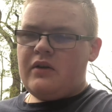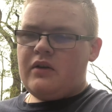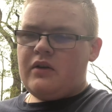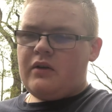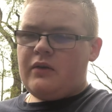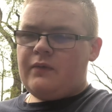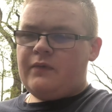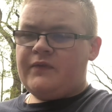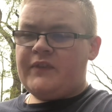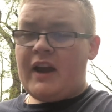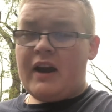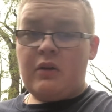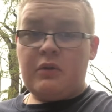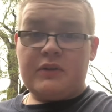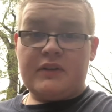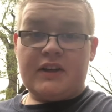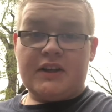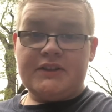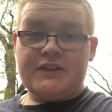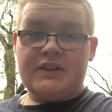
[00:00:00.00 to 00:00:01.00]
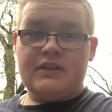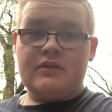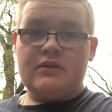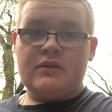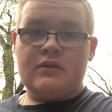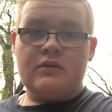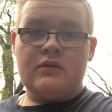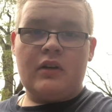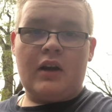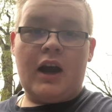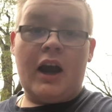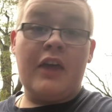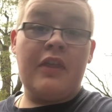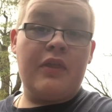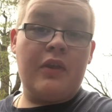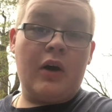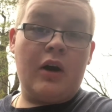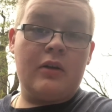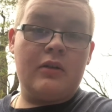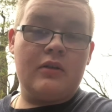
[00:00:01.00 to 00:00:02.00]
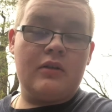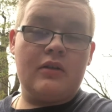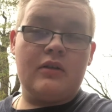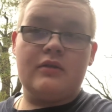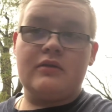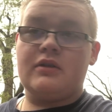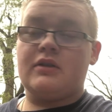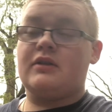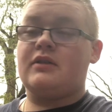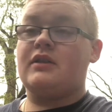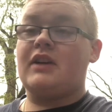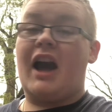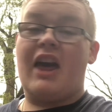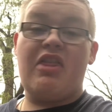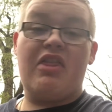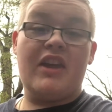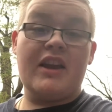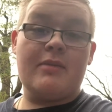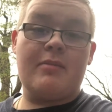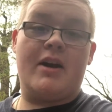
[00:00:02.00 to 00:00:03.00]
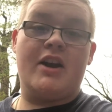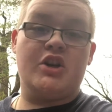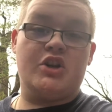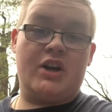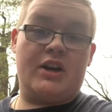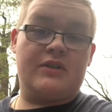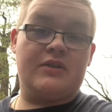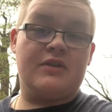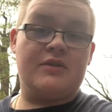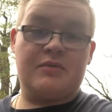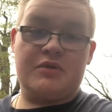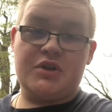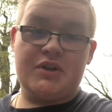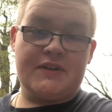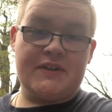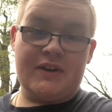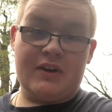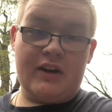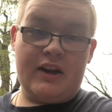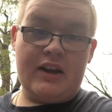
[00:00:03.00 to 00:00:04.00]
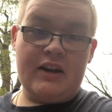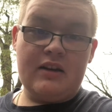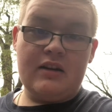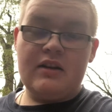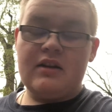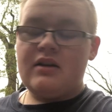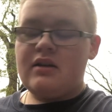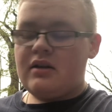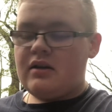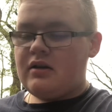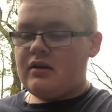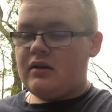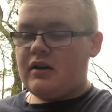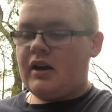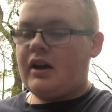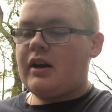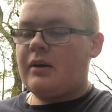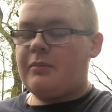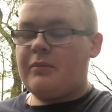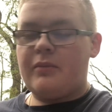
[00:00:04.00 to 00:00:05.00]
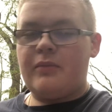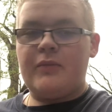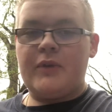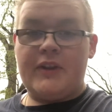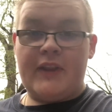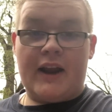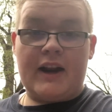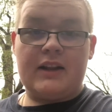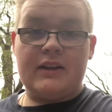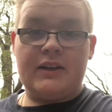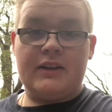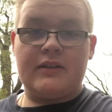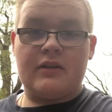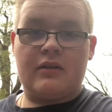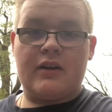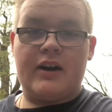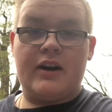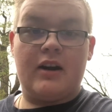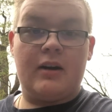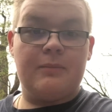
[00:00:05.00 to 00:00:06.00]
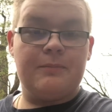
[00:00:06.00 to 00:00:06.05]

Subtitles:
Now it doesn't. I think my injectors were just dirty, and that cleaned it right up.